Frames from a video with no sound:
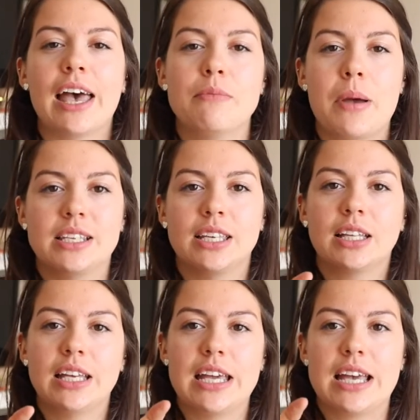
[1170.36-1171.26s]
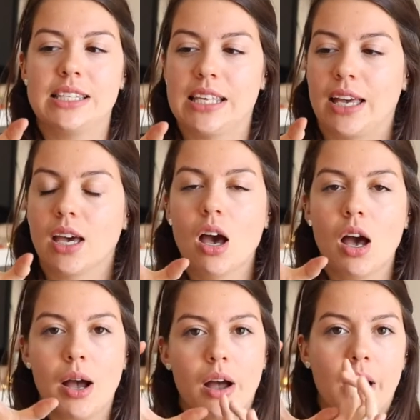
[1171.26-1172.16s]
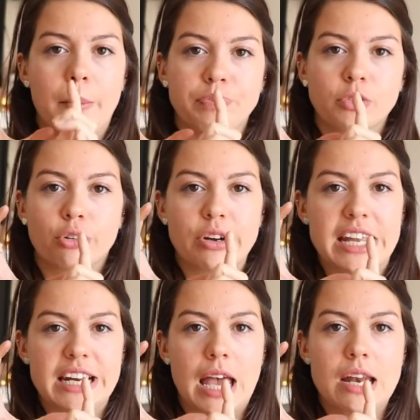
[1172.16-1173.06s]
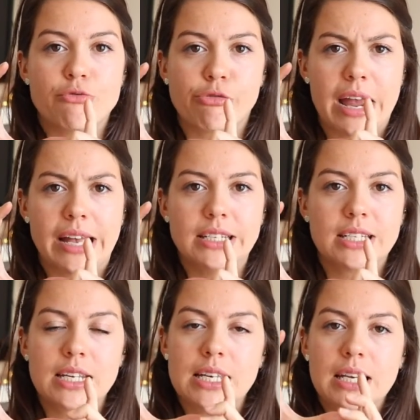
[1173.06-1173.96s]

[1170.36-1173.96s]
And basically it's like a green and red